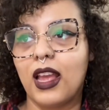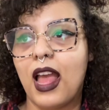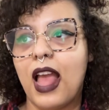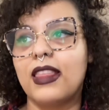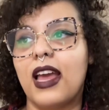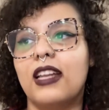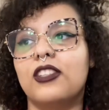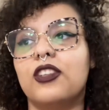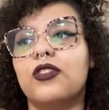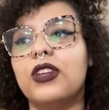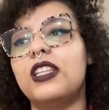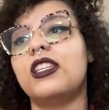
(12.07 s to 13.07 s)
that it's a
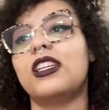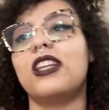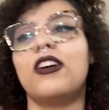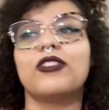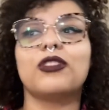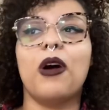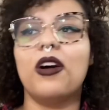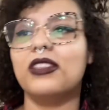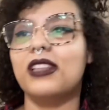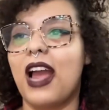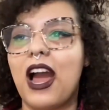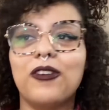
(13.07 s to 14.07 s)
region of small
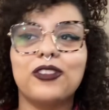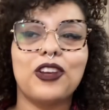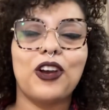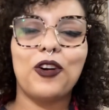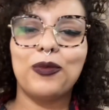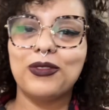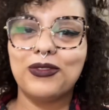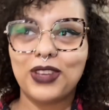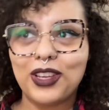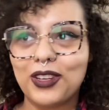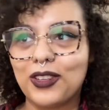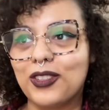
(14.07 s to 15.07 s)
towns and open
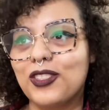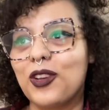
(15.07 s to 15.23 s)
fields